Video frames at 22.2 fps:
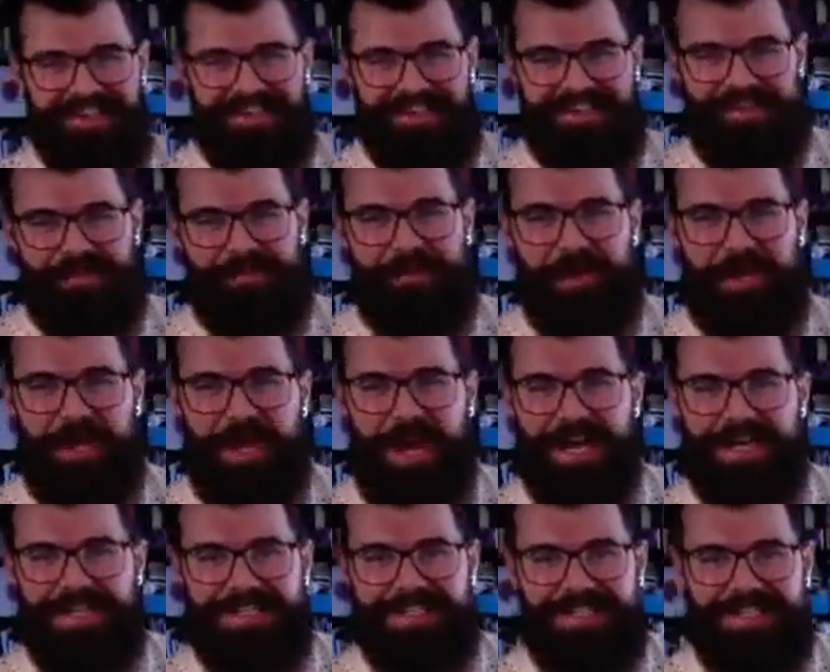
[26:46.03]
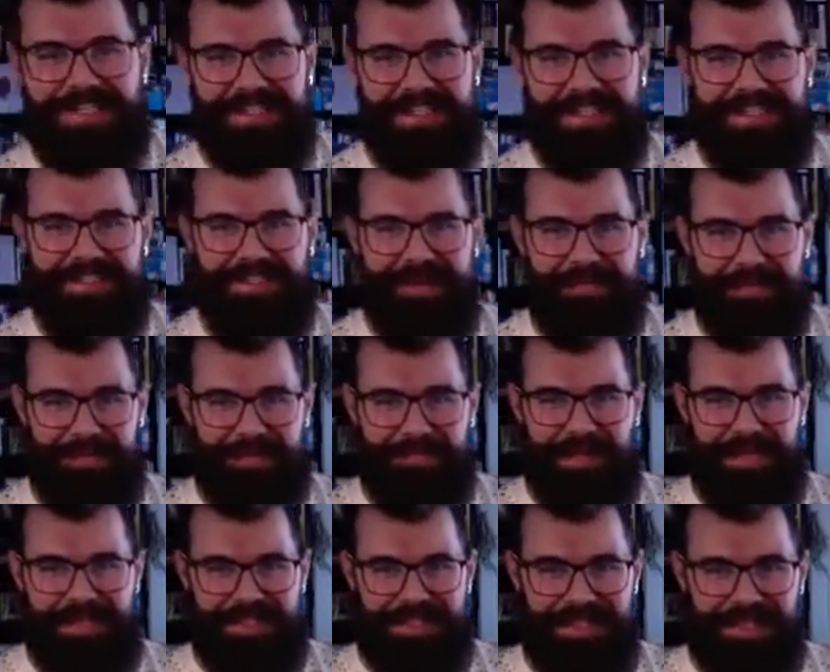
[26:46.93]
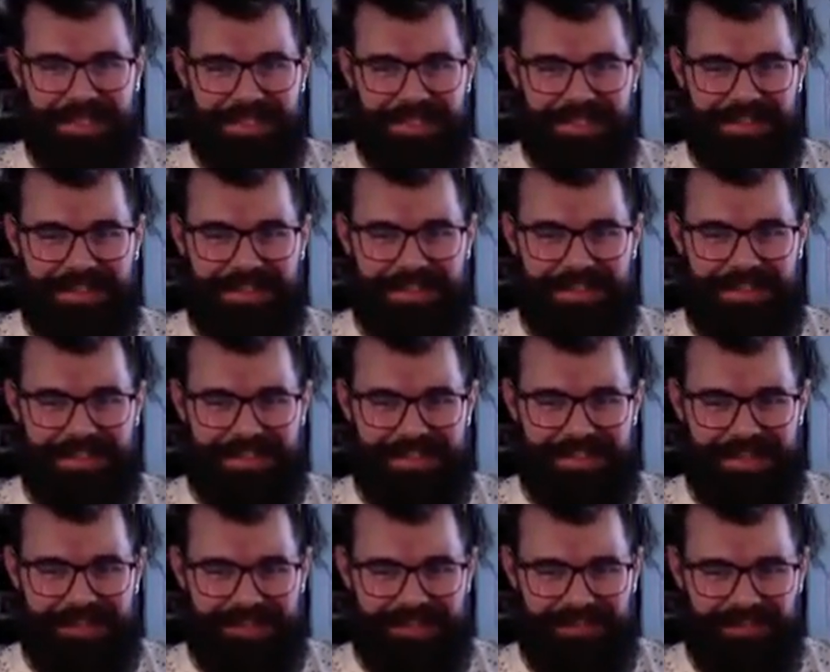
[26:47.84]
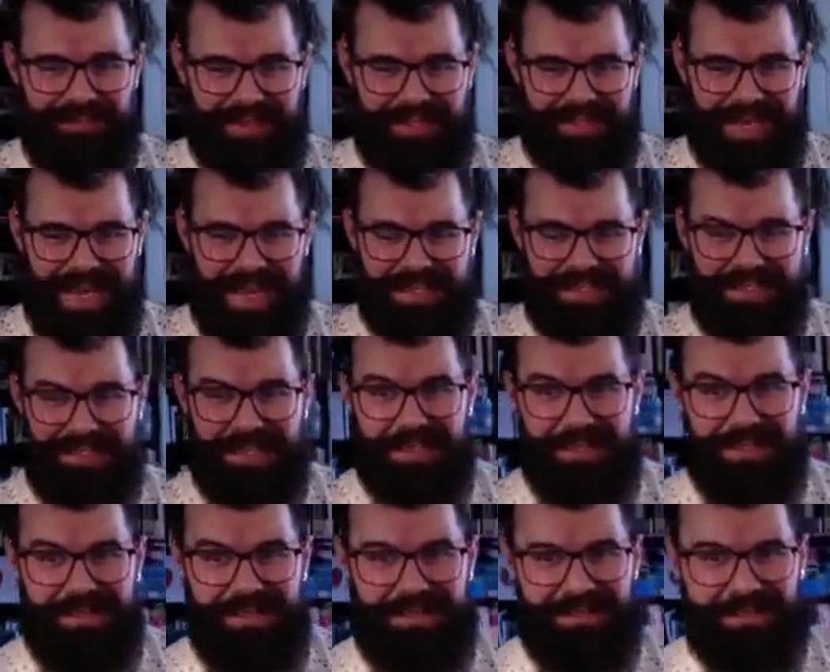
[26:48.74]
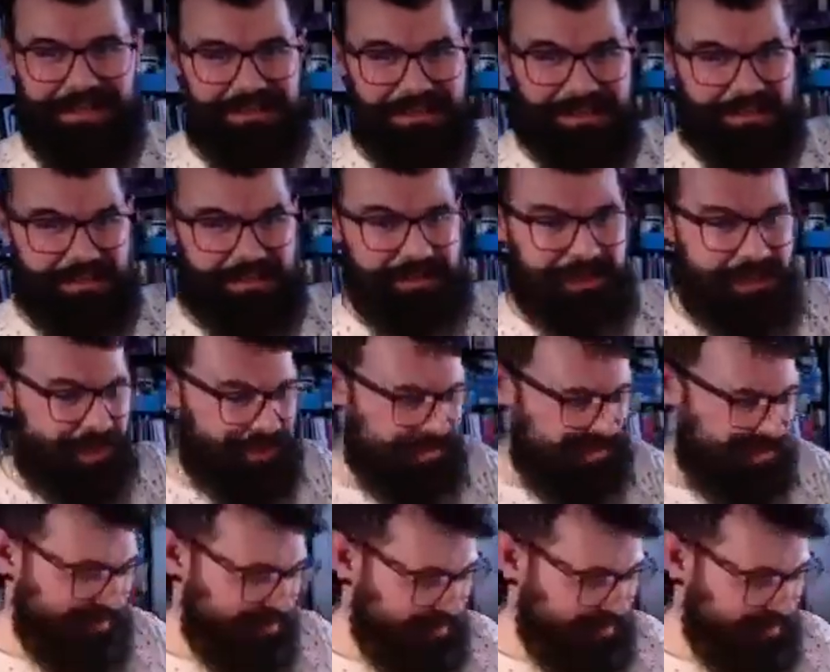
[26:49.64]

Oh my gosh, that was amazing. That was fantastic. That was so great.